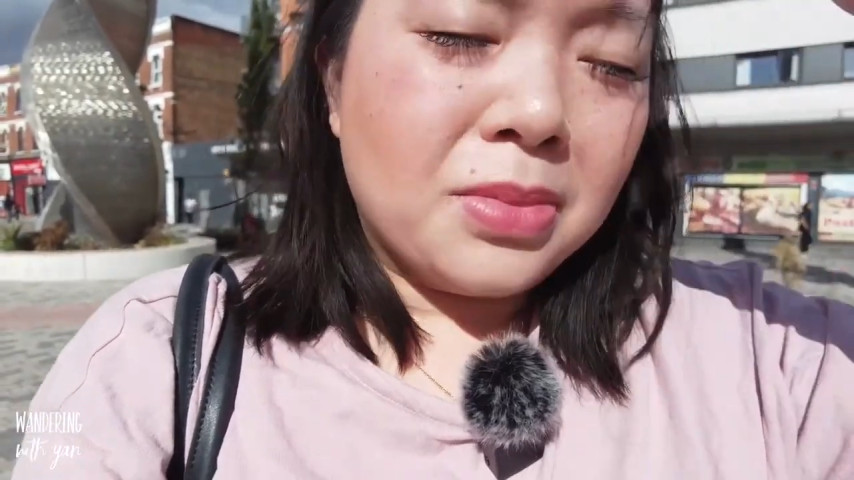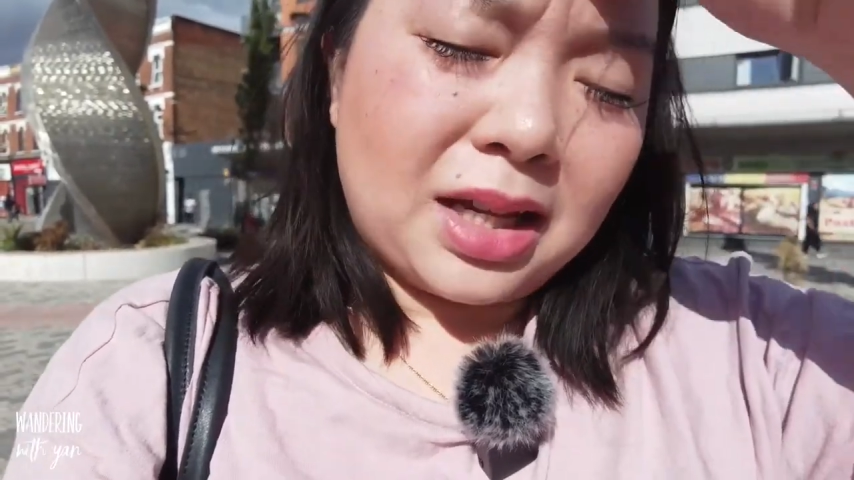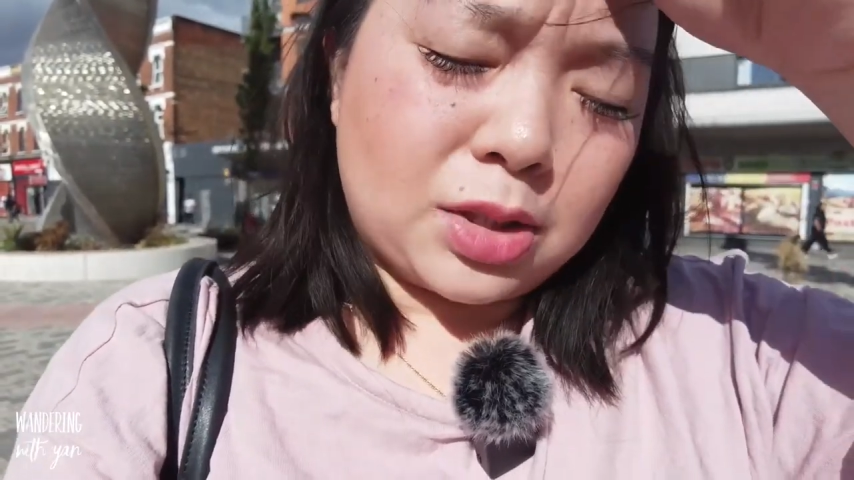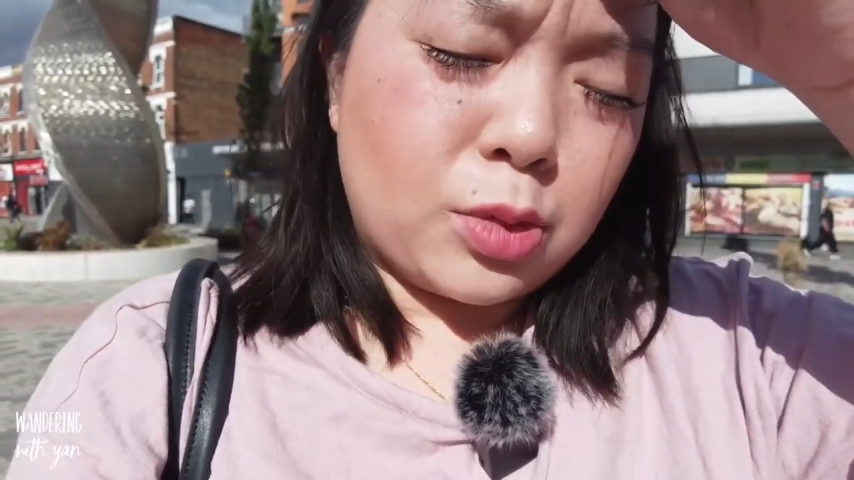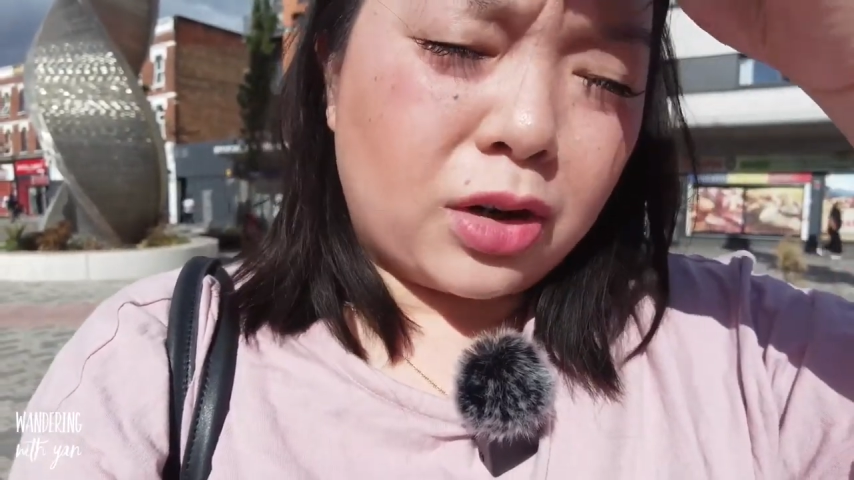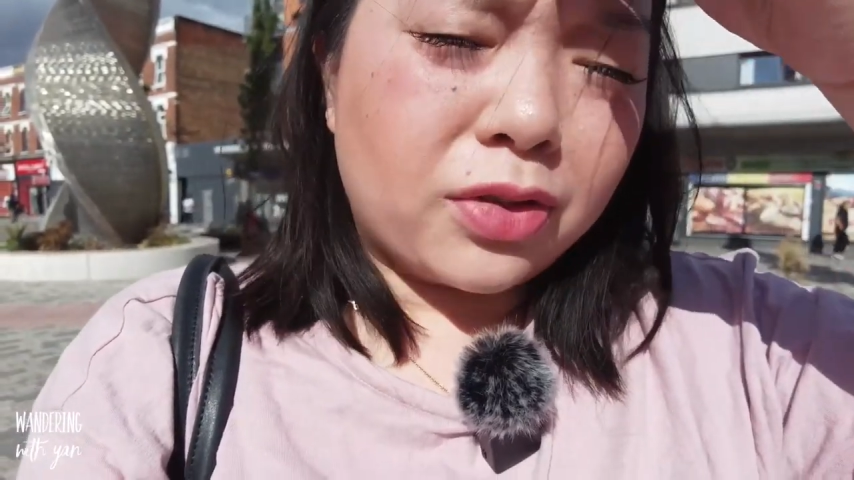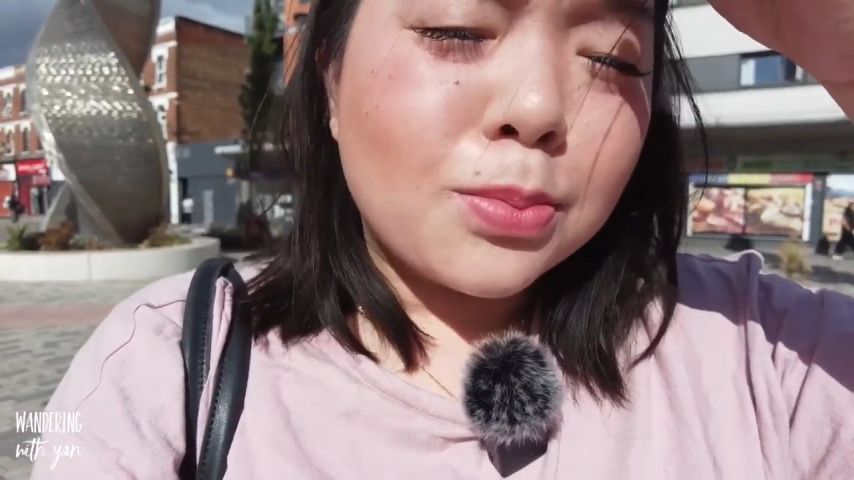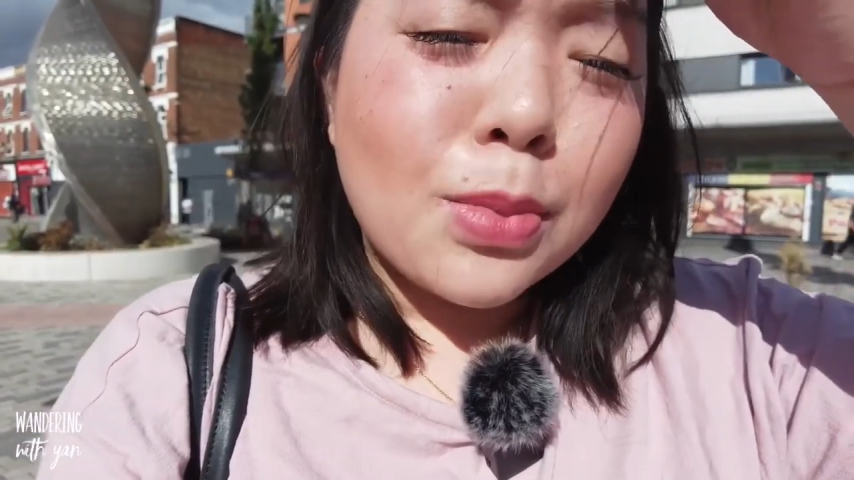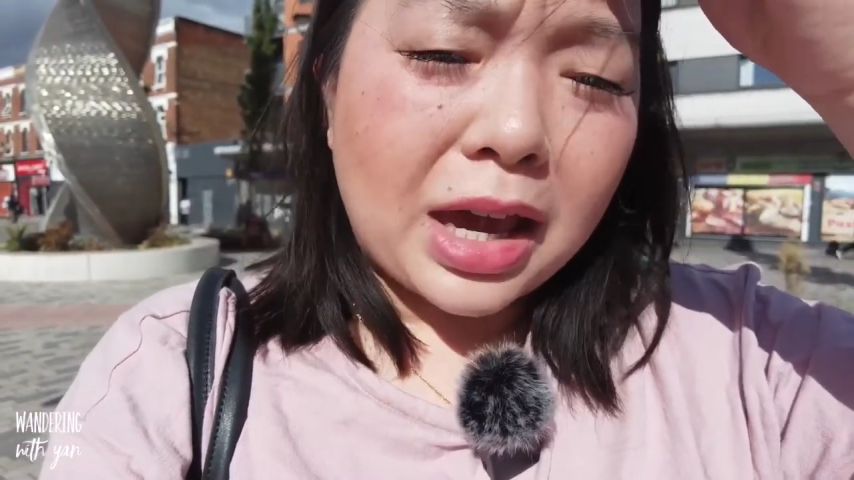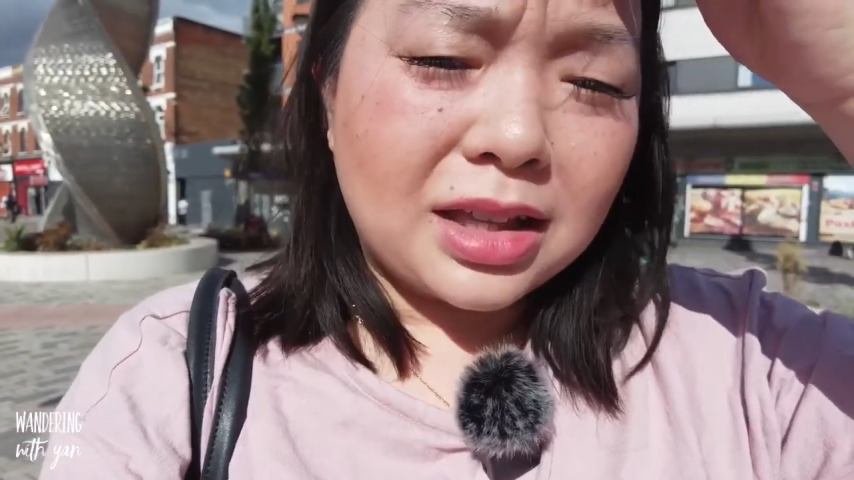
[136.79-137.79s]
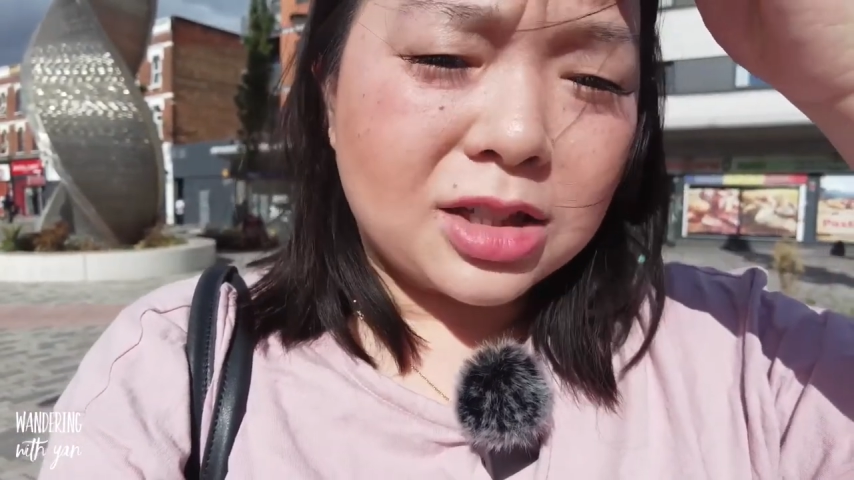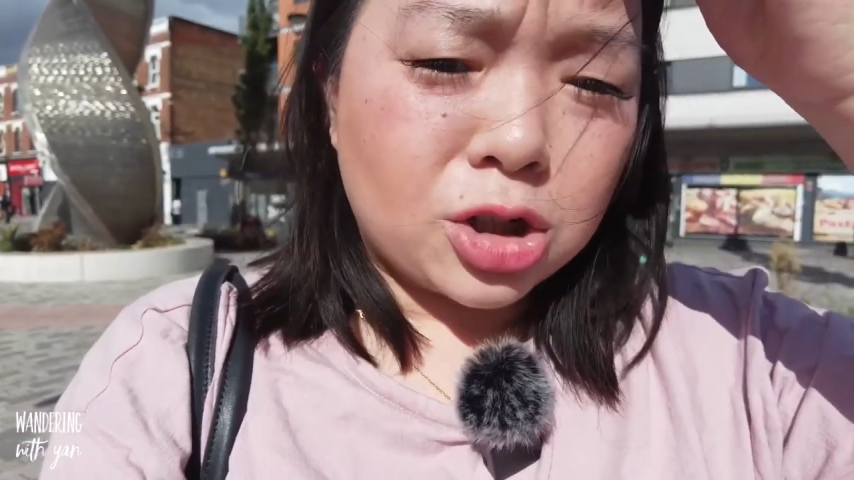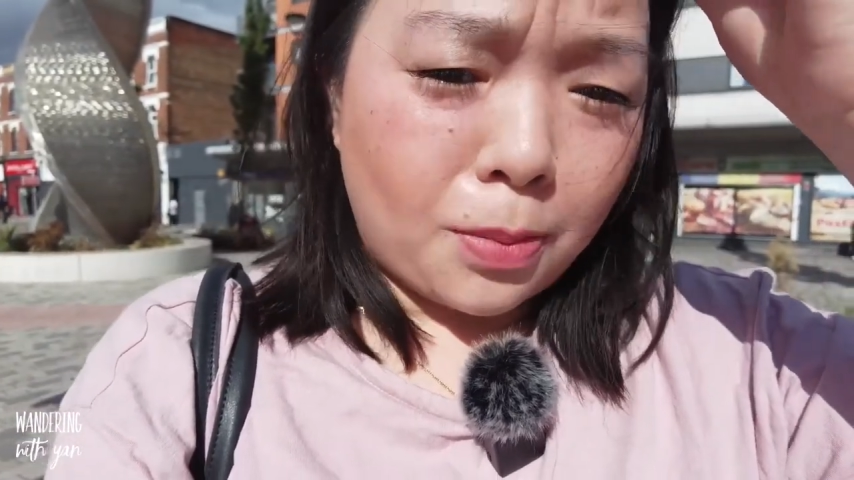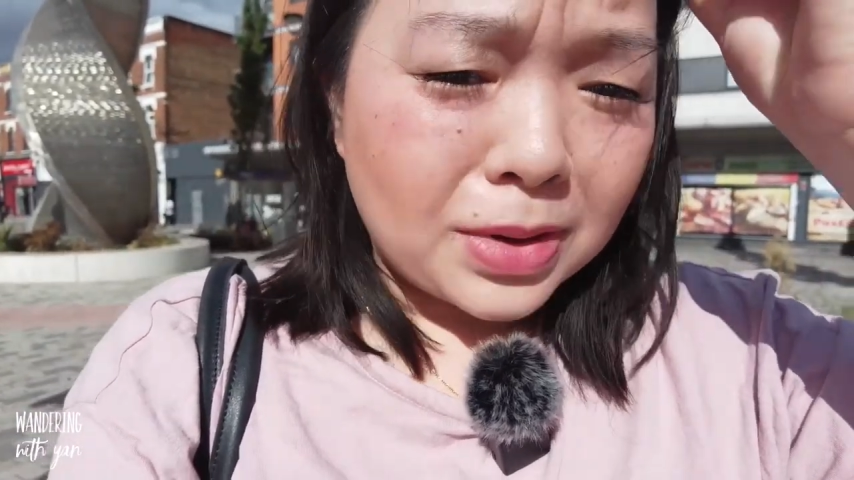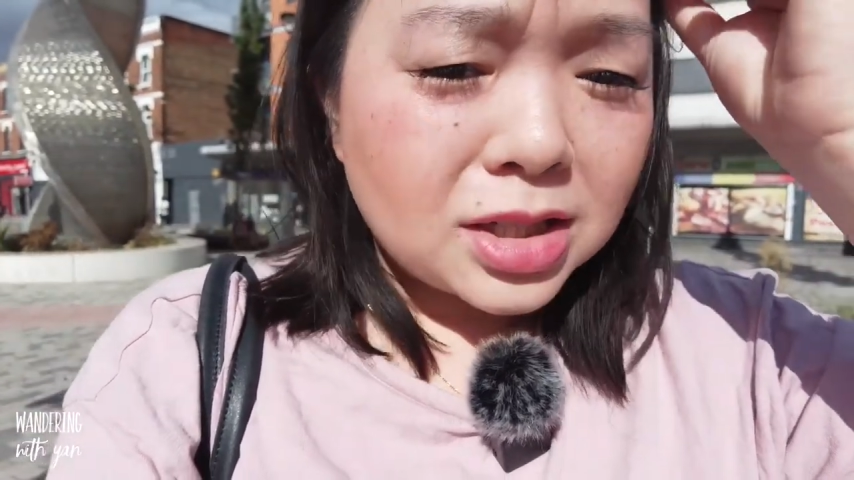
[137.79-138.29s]
that's one of the main
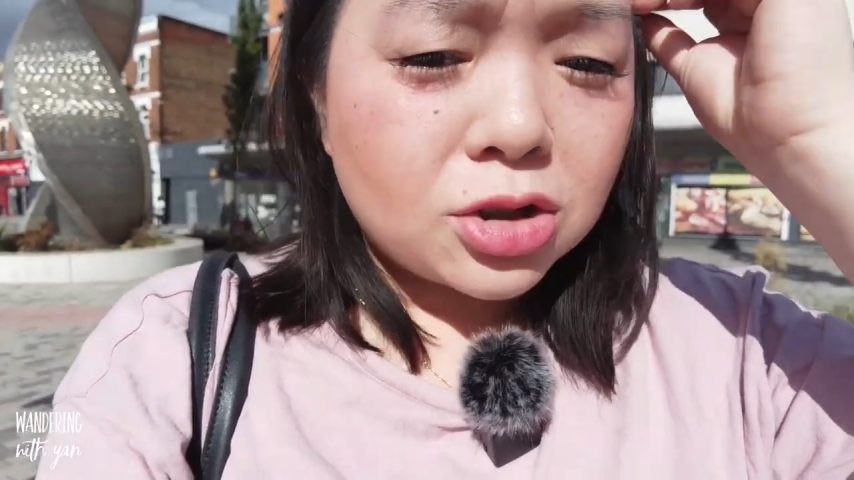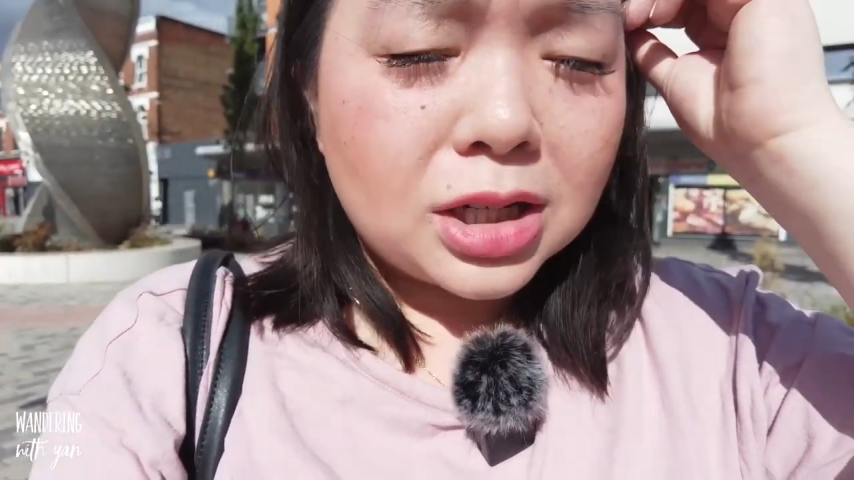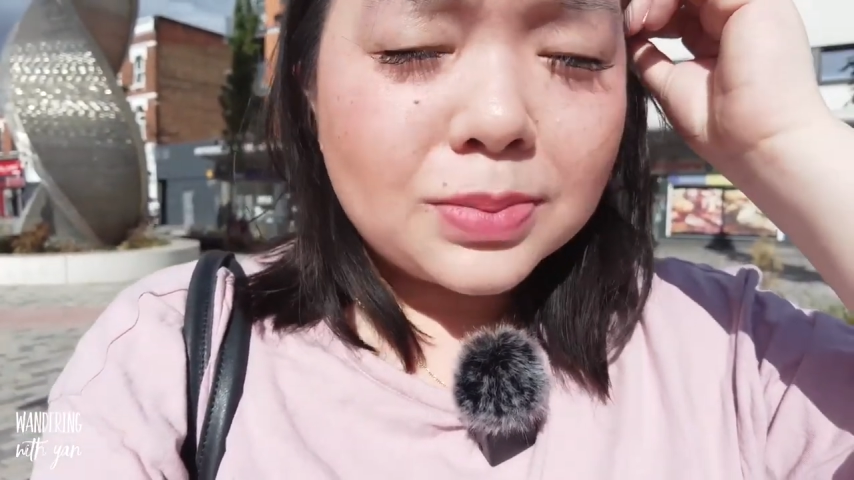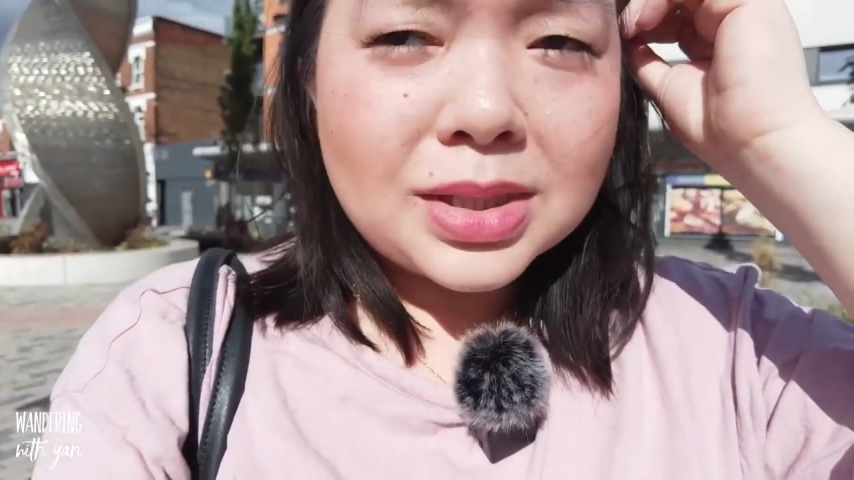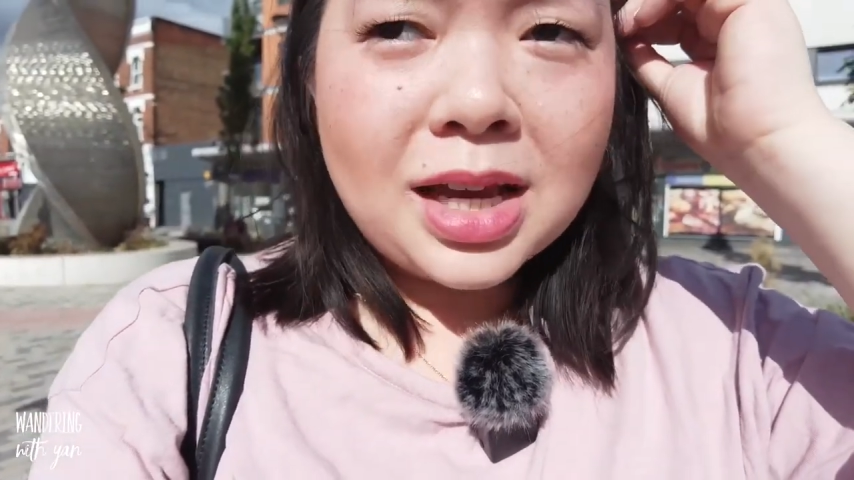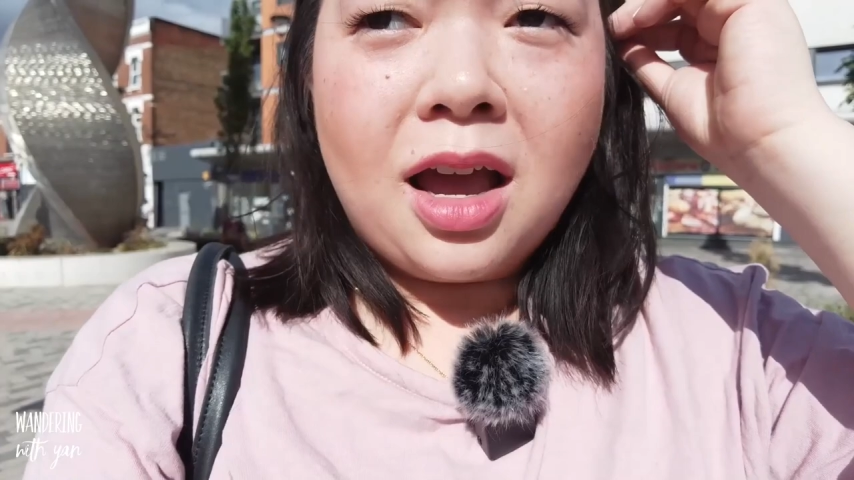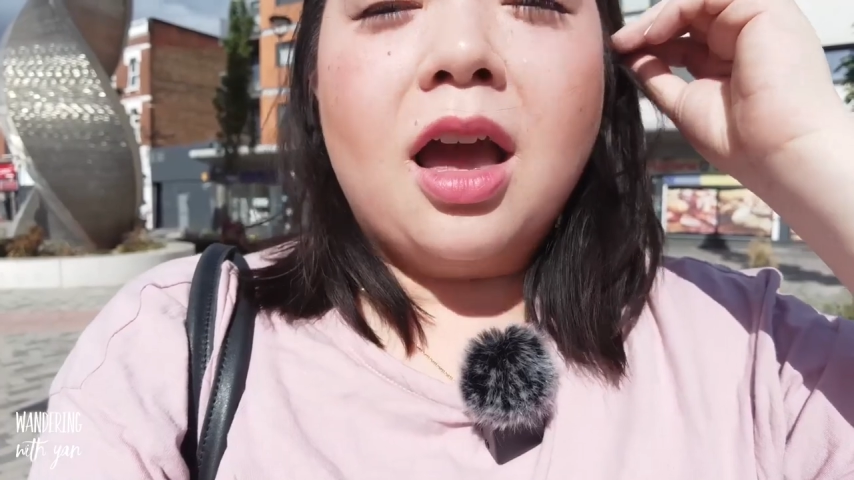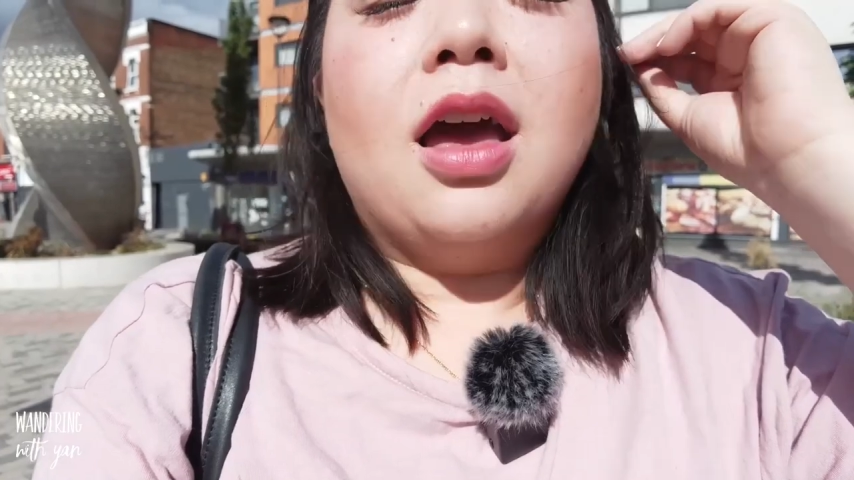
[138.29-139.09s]
shopping strips